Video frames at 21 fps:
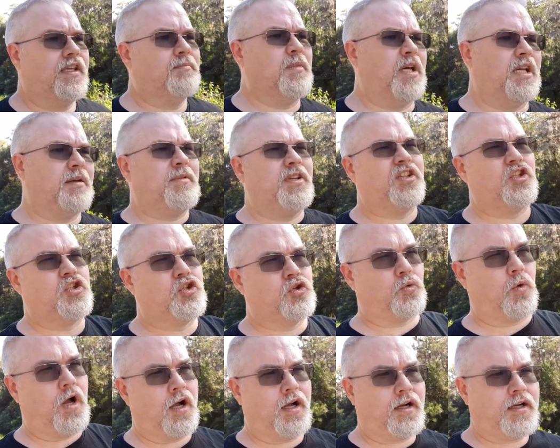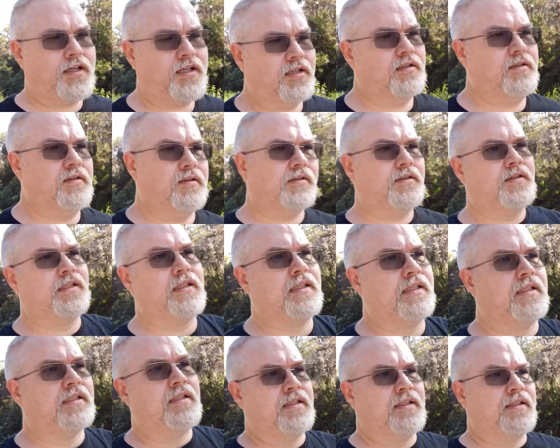It might have been the Drakh.
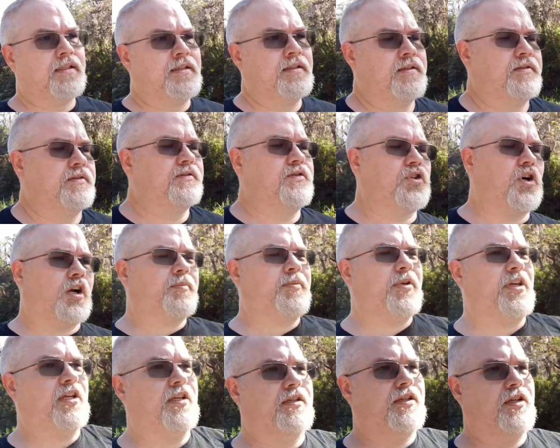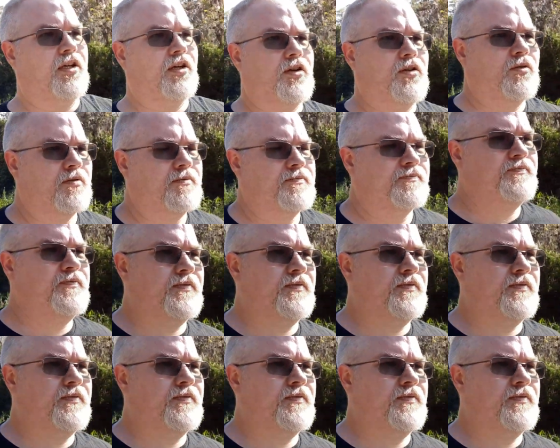Drakh being, you know,